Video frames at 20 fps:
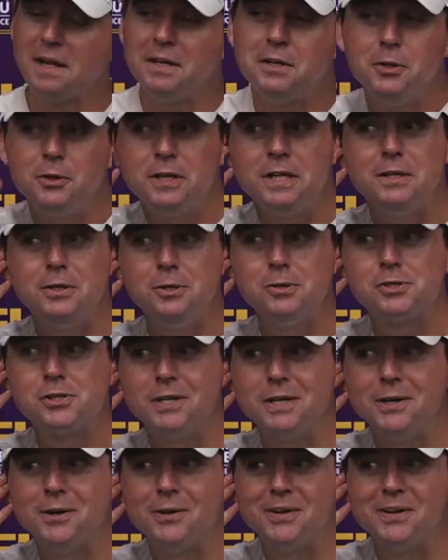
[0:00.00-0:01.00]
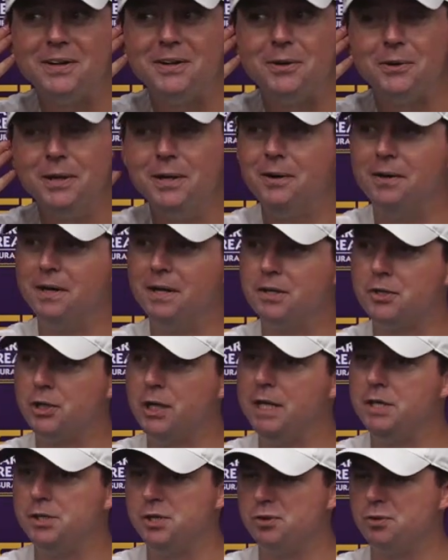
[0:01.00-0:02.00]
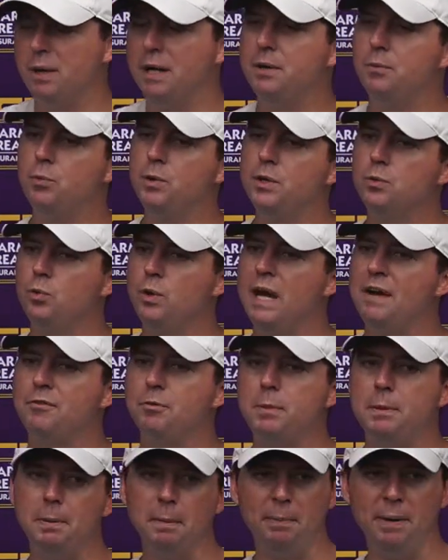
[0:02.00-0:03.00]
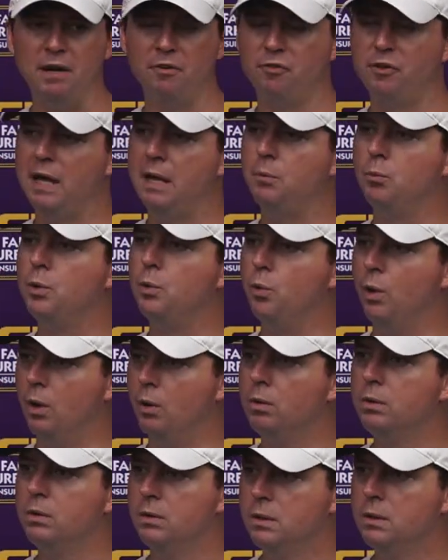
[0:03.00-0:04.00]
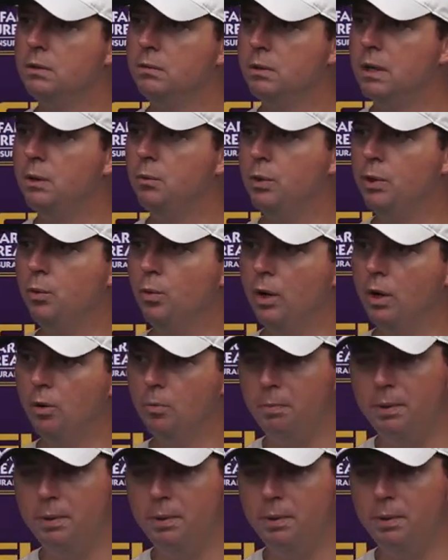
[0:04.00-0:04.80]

you get used to hearing in your ear, and it changes, right? And we have to be prepared for that, and we will, right? We will,